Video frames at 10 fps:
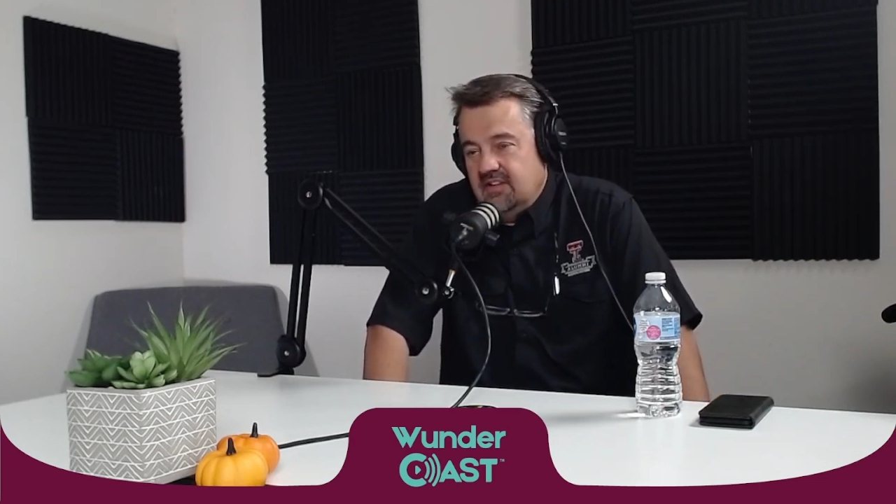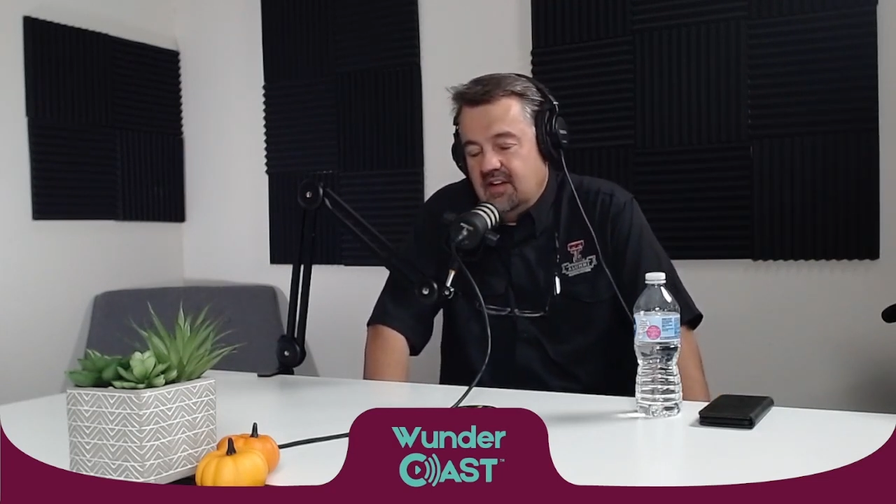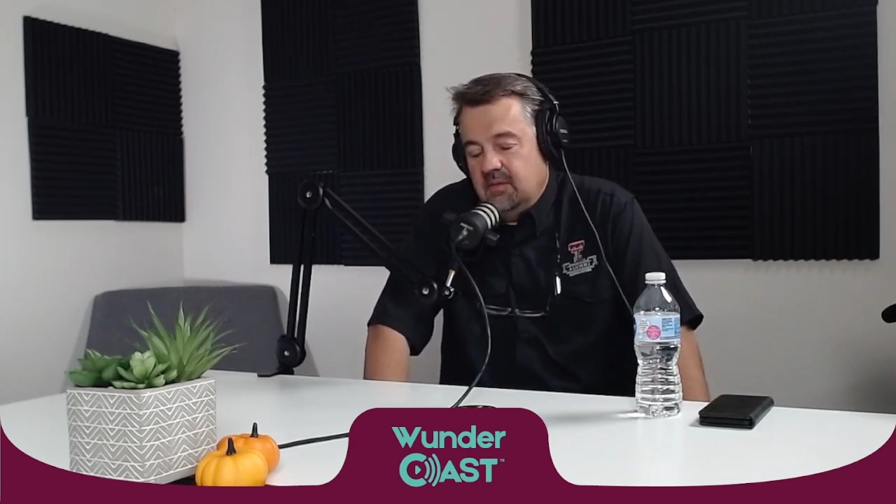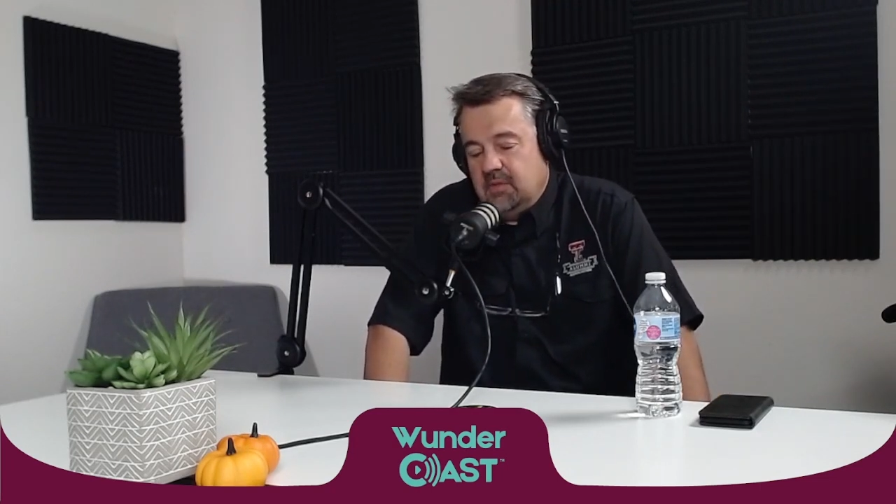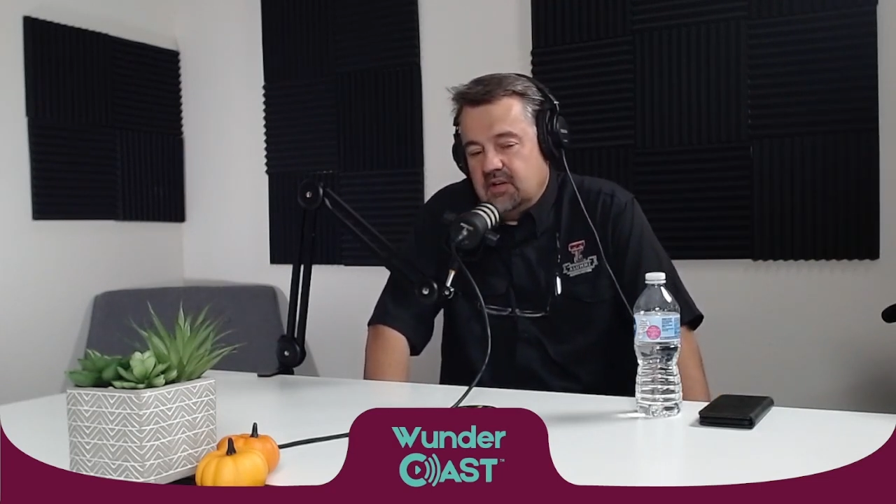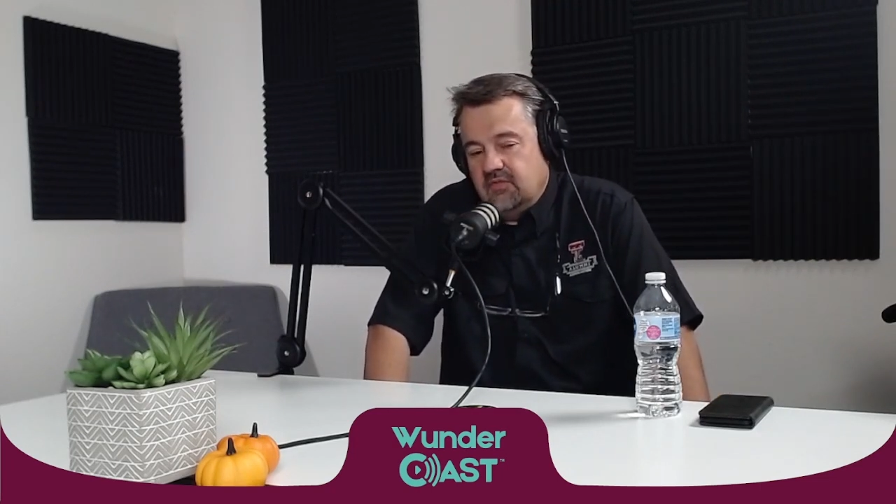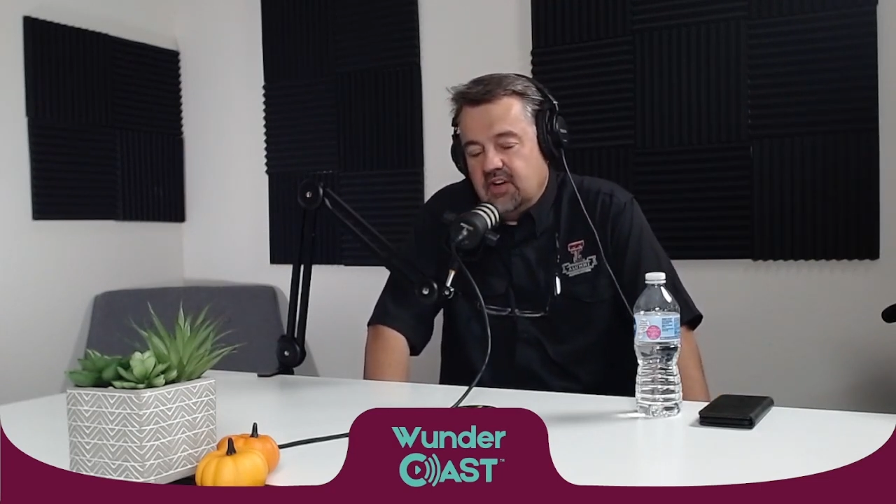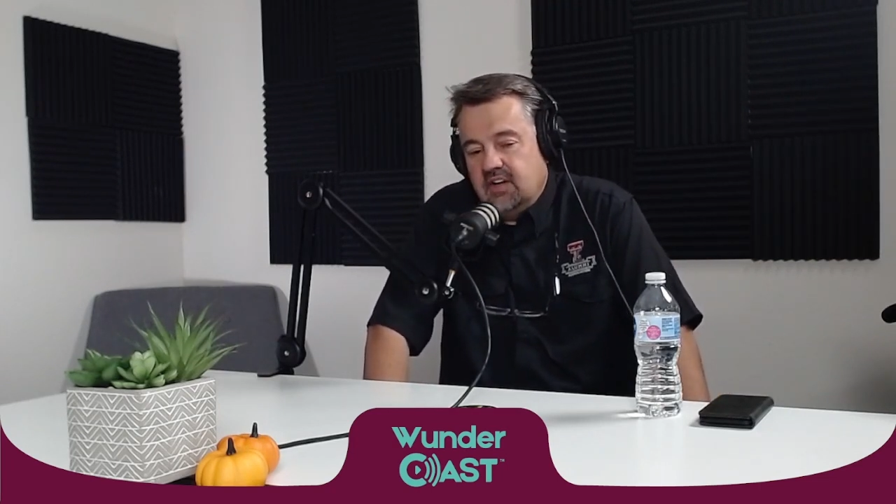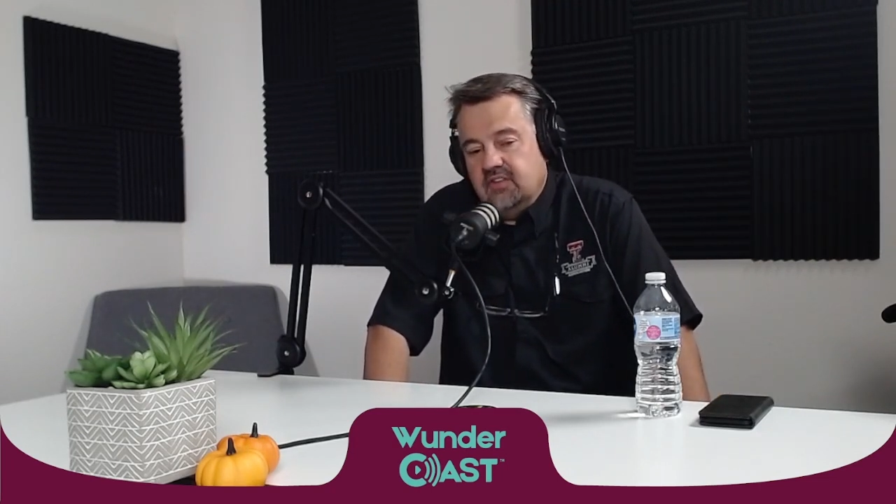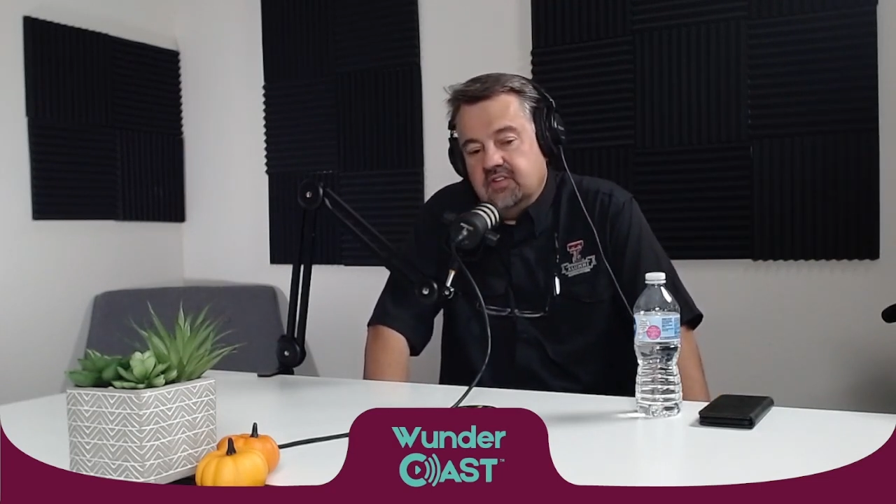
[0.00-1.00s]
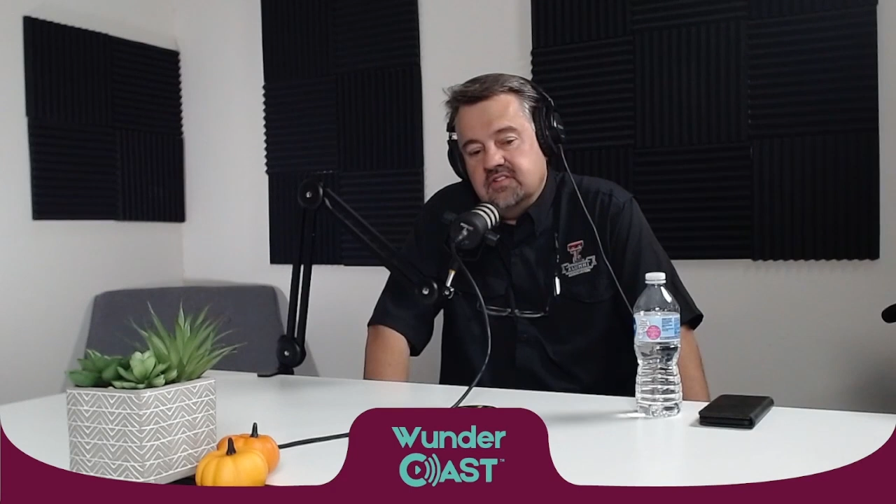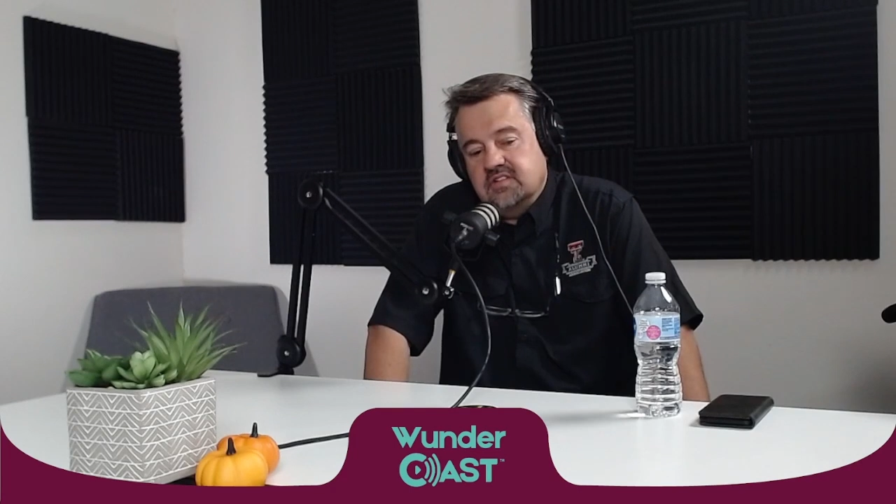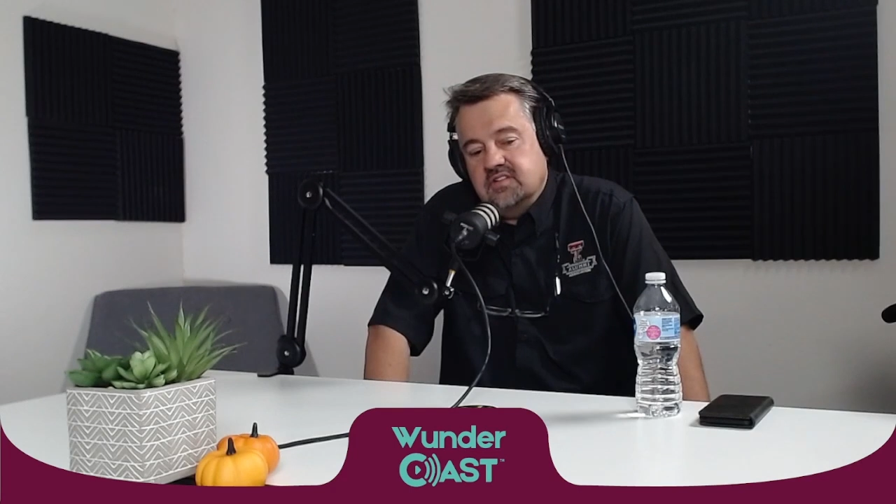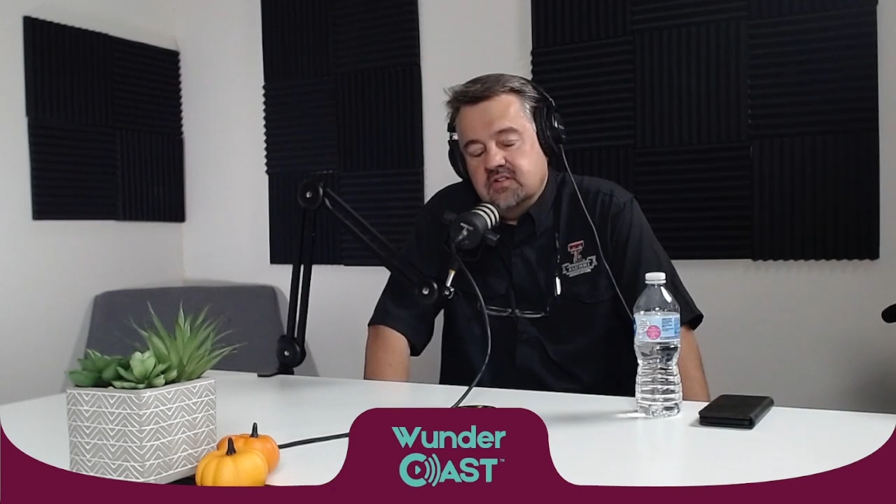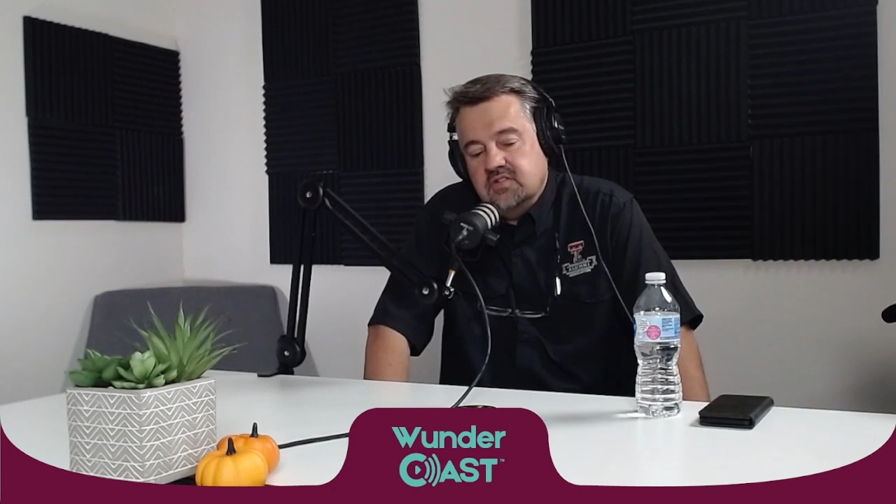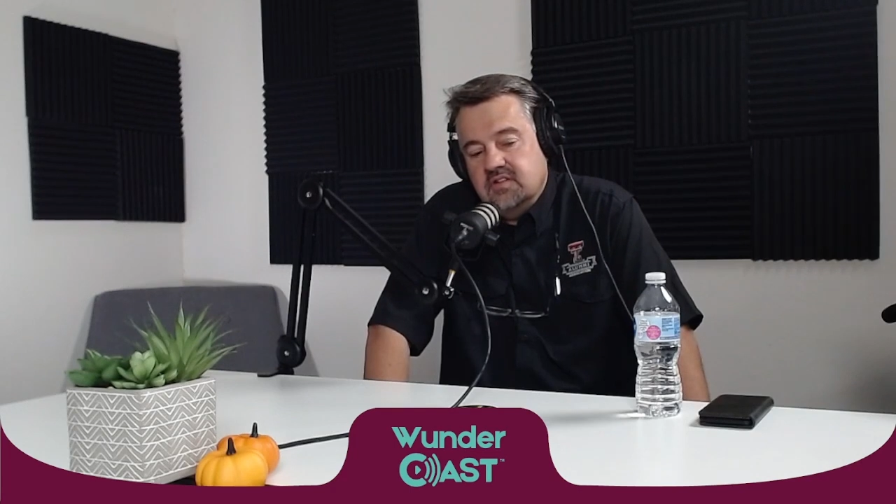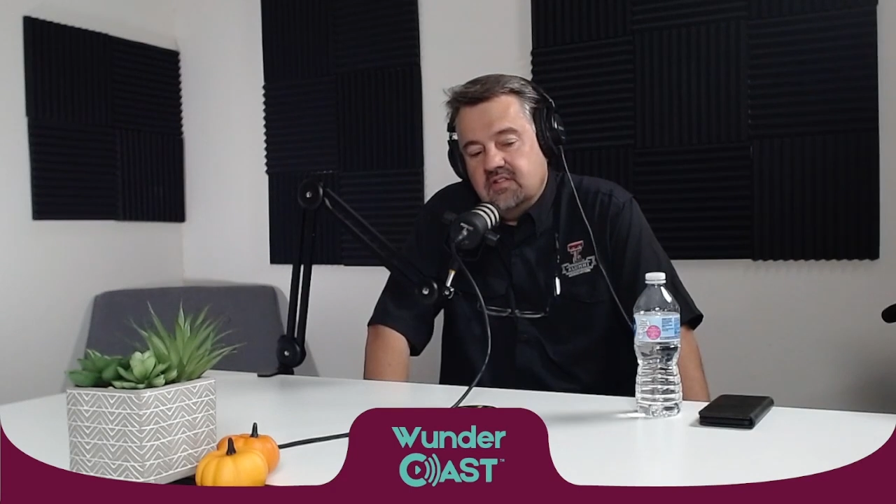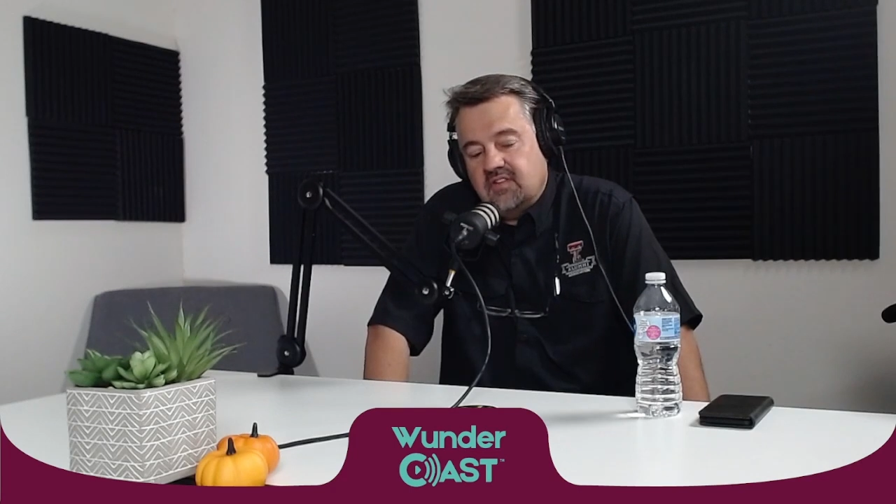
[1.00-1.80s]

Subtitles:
among various institutions.